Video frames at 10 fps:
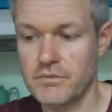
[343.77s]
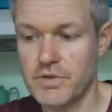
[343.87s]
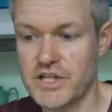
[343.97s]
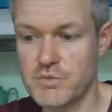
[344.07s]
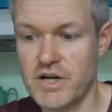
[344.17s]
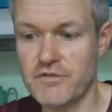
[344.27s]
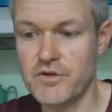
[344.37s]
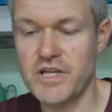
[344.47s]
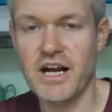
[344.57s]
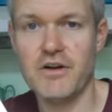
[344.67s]
Because whenever
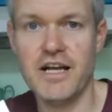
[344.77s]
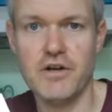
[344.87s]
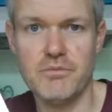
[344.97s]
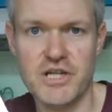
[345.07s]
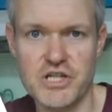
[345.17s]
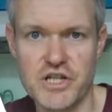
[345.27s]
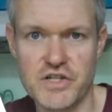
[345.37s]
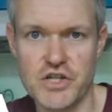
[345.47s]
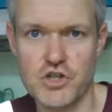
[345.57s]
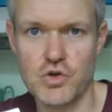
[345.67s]
you carry out a mission
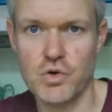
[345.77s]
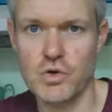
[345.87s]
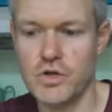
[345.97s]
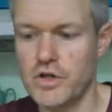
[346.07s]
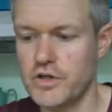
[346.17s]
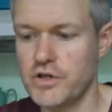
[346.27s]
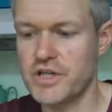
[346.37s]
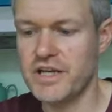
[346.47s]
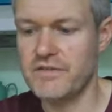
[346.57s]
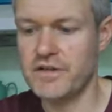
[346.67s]
as control, you're
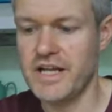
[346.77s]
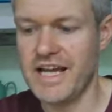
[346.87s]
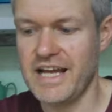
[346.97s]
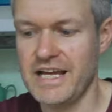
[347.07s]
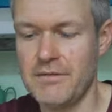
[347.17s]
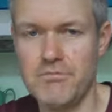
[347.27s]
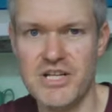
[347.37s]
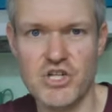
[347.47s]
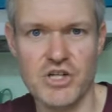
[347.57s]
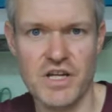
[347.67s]
given a
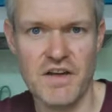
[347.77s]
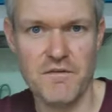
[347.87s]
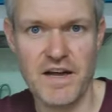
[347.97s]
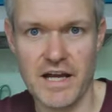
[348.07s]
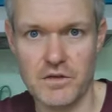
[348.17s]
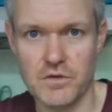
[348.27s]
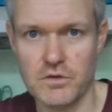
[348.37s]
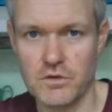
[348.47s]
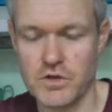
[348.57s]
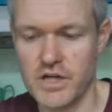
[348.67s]
mission effect,
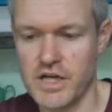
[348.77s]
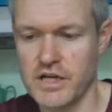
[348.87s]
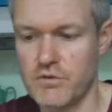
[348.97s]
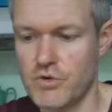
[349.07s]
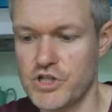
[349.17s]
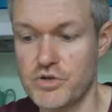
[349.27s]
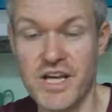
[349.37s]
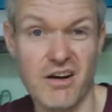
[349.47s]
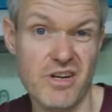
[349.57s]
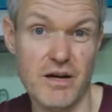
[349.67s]
okay? Which you
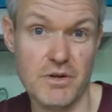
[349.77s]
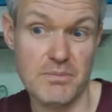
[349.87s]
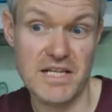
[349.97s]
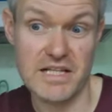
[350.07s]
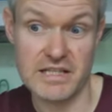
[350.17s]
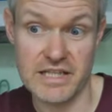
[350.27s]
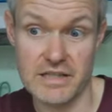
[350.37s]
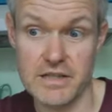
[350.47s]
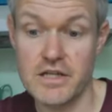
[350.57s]
carry out immediately.